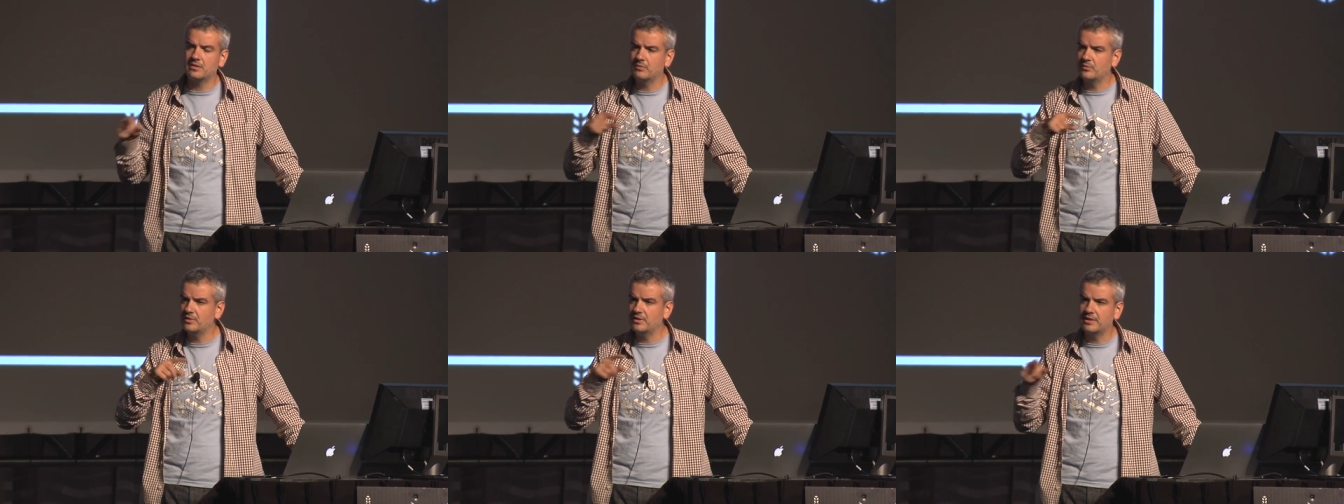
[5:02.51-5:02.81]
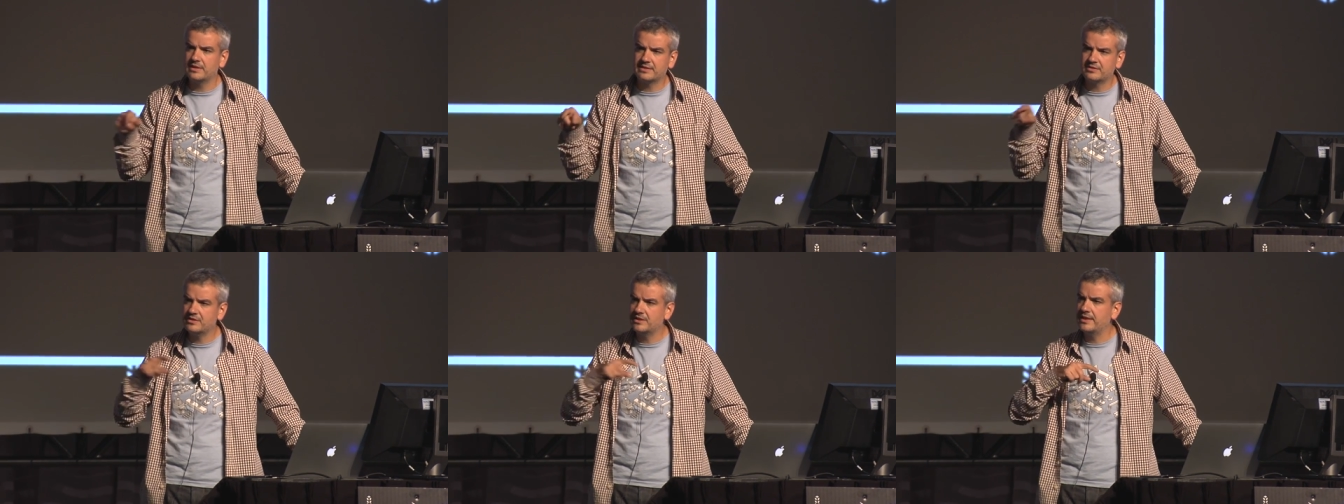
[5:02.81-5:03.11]
that
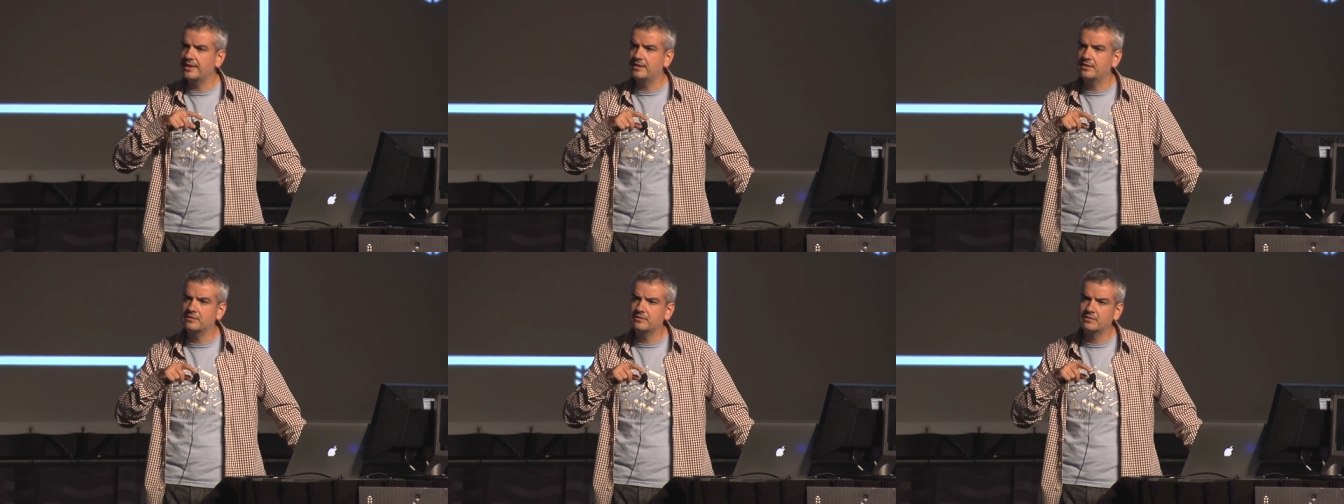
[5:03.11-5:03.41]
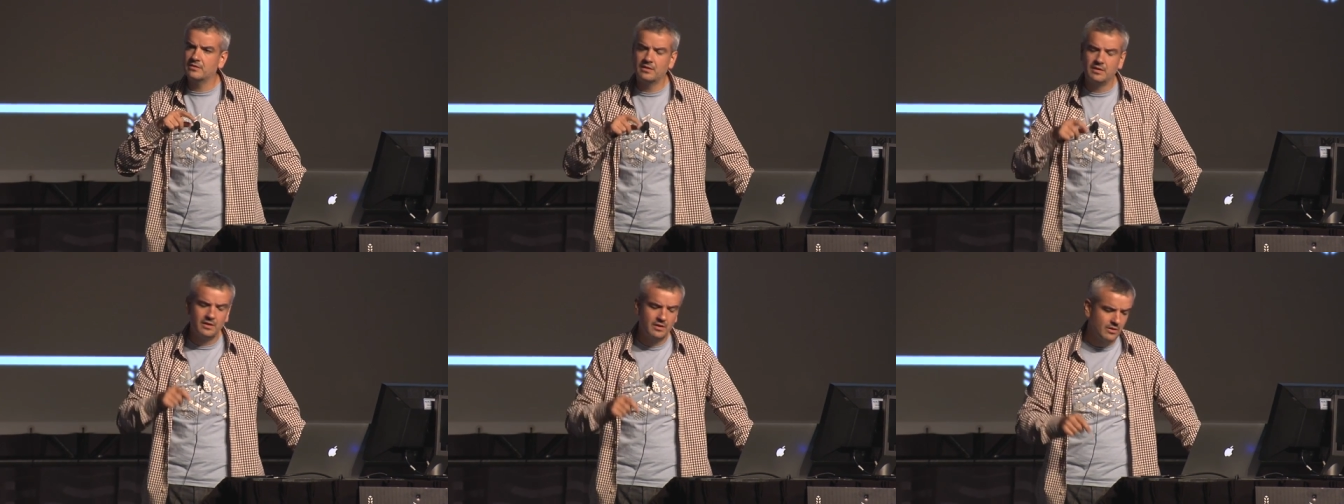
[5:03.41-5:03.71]
we
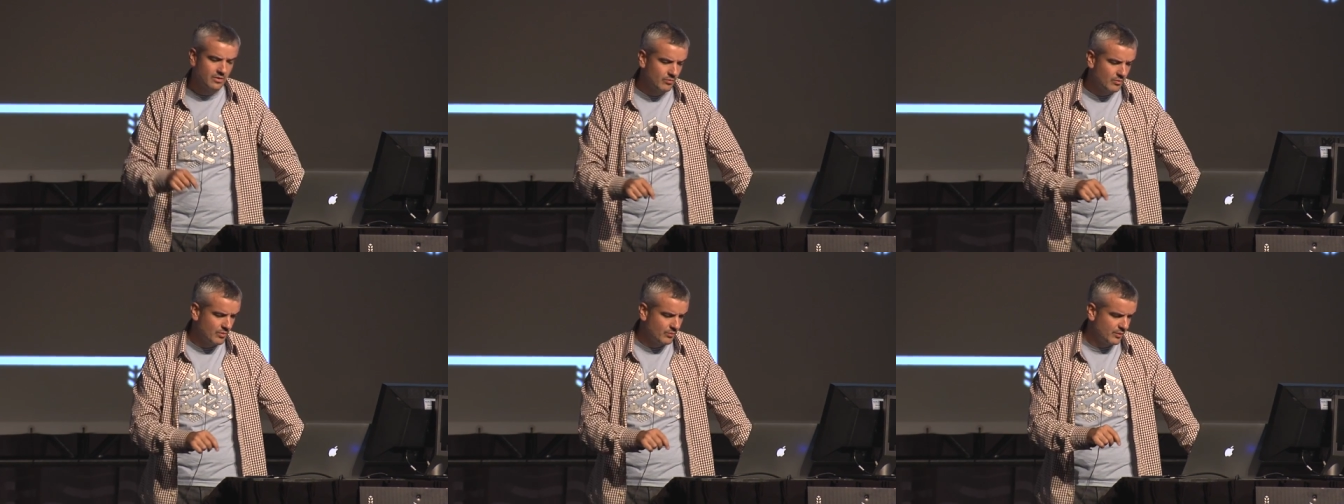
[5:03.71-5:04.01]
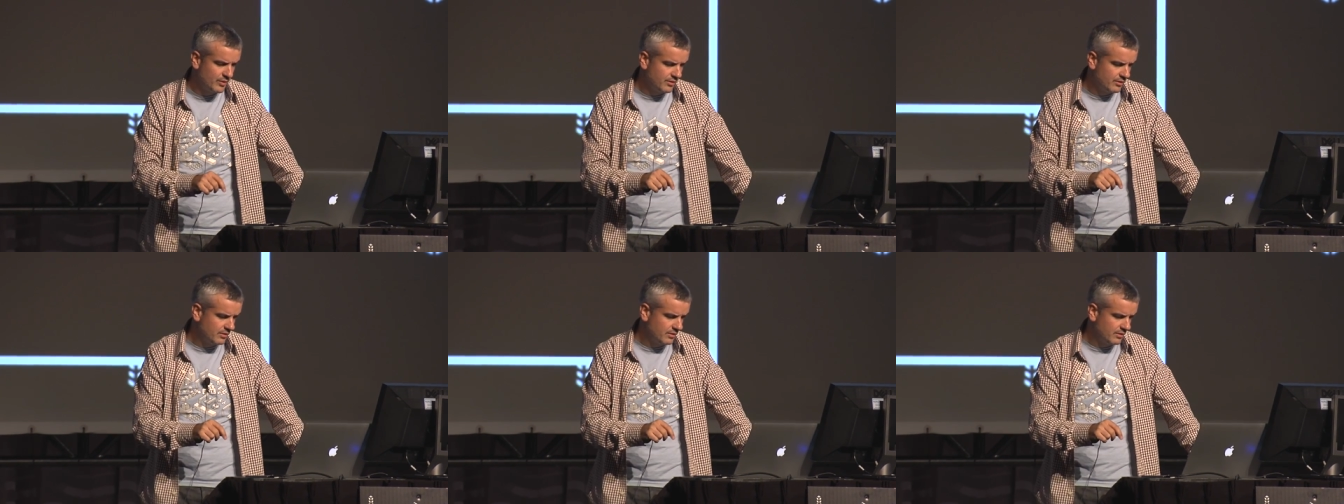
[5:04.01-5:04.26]
exchange one with the